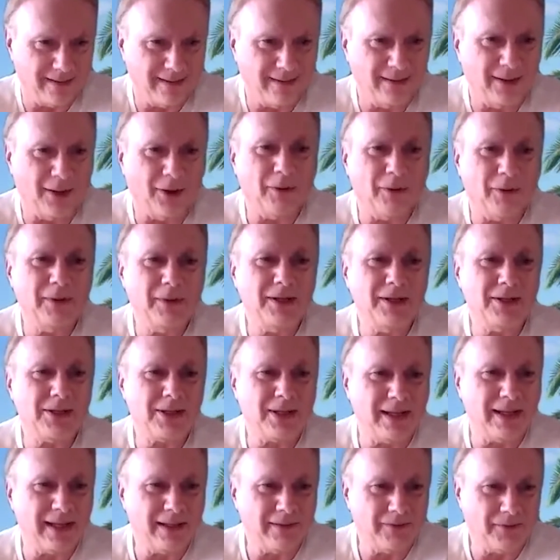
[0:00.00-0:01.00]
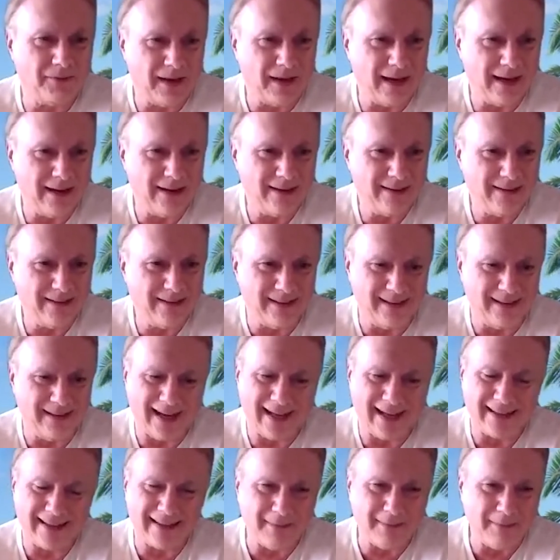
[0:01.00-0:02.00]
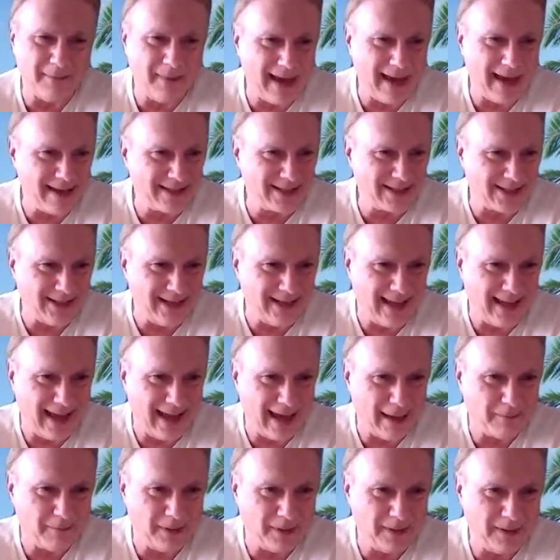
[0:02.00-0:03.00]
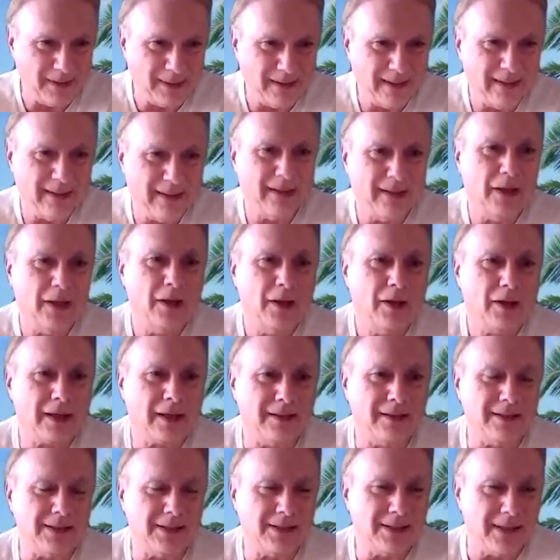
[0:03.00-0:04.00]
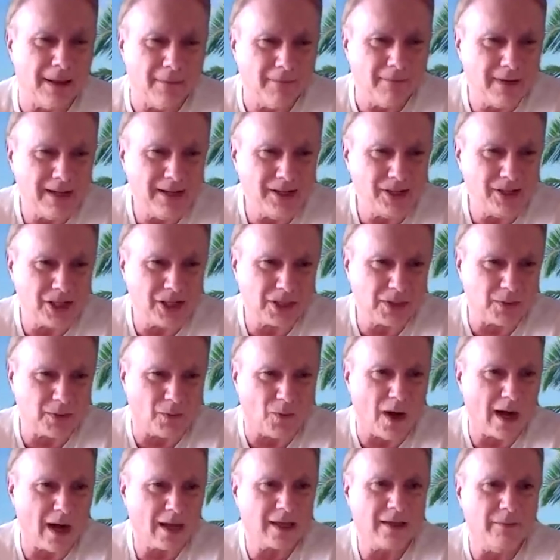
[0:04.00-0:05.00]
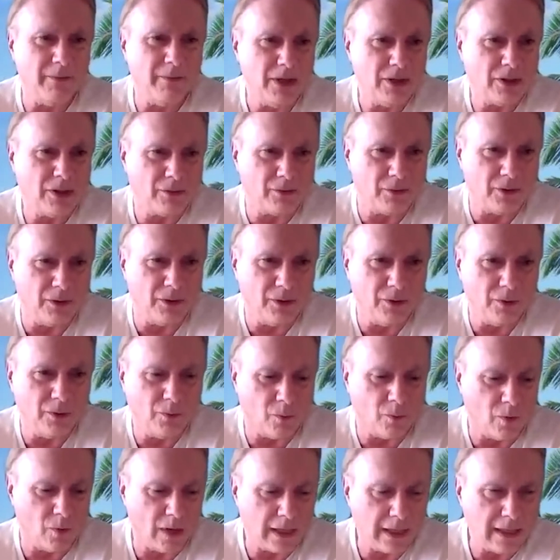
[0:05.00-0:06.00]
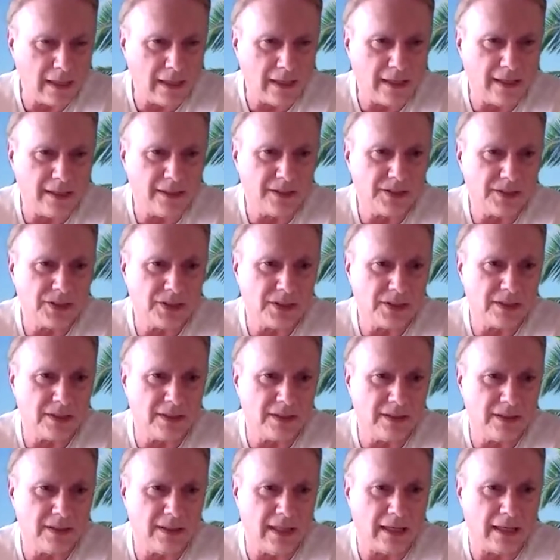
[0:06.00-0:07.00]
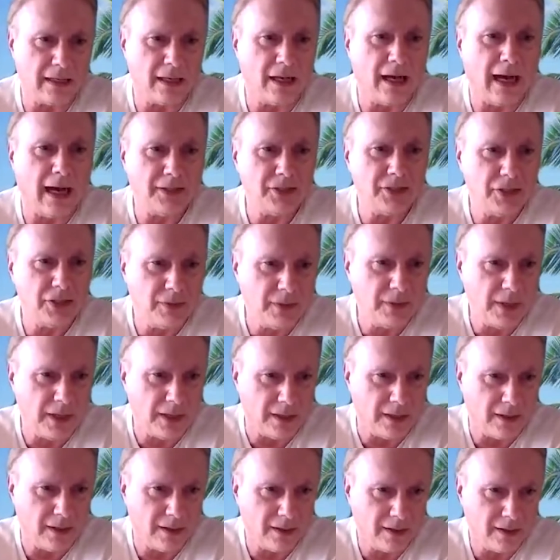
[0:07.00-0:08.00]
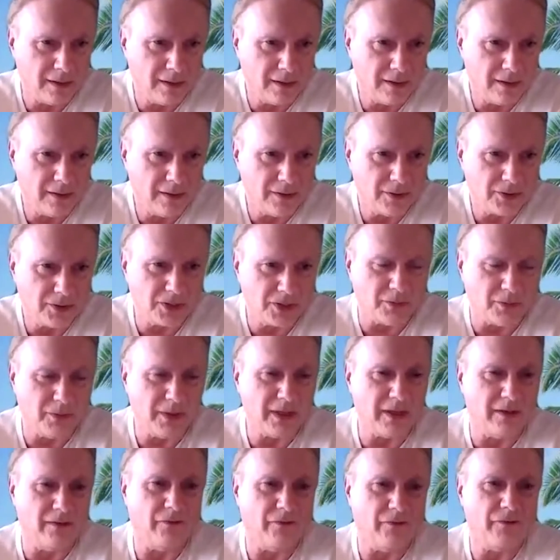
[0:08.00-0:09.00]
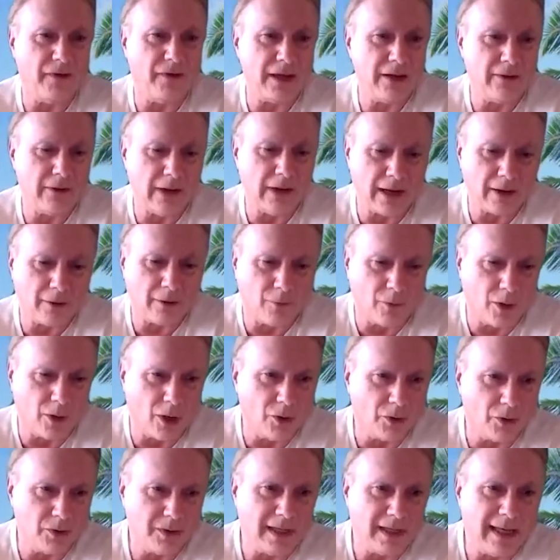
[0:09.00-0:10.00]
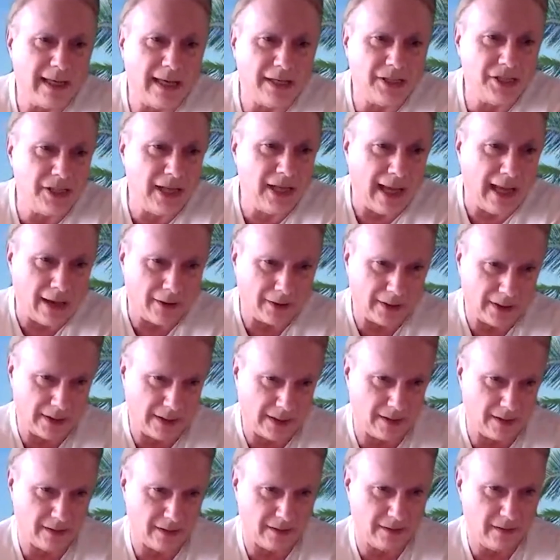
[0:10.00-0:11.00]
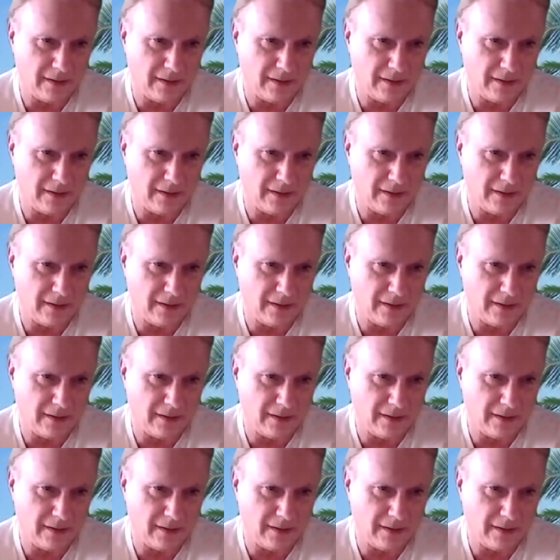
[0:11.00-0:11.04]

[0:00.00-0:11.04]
Nobody's going to get fired. None of them bad's going to happen. Can somebody just walk me through what it is that got you here so we can figure out a road to get you out of here?